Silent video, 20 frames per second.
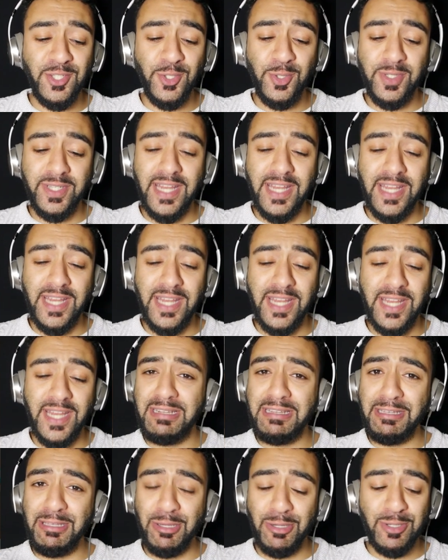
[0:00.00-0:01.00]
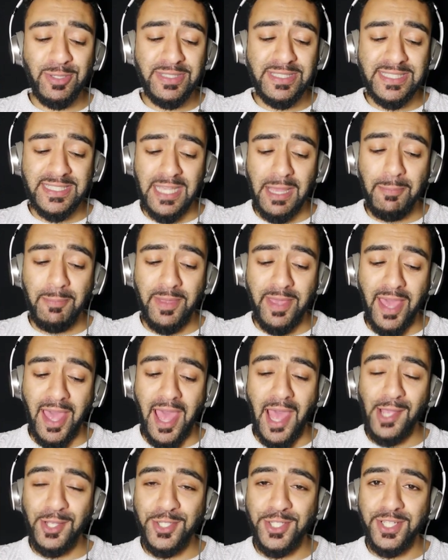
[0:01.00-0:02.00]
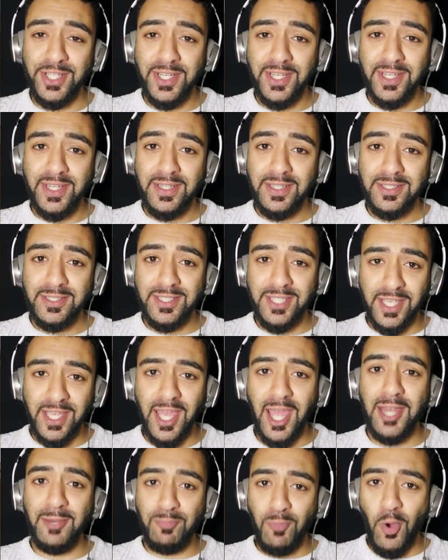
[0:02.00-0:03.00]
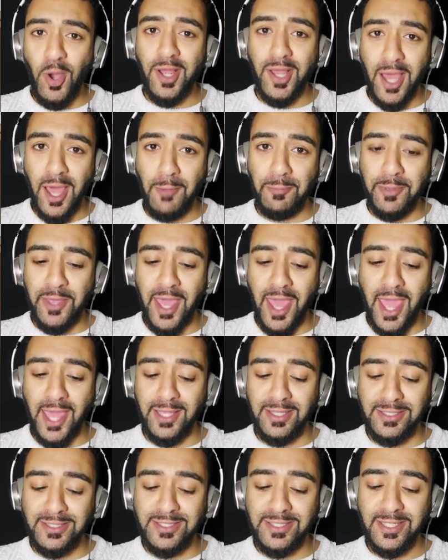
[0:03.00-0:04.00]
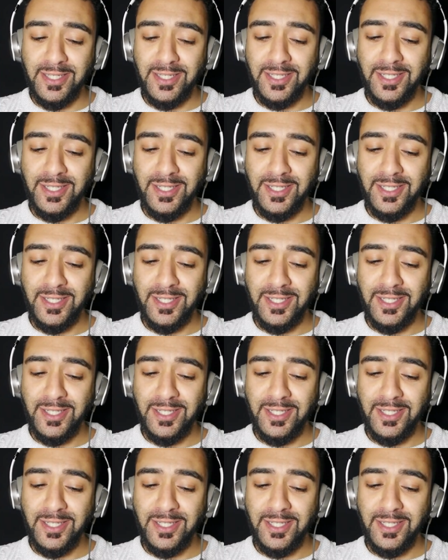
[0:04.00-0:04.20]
you can actually use Simcash to get more cupcakes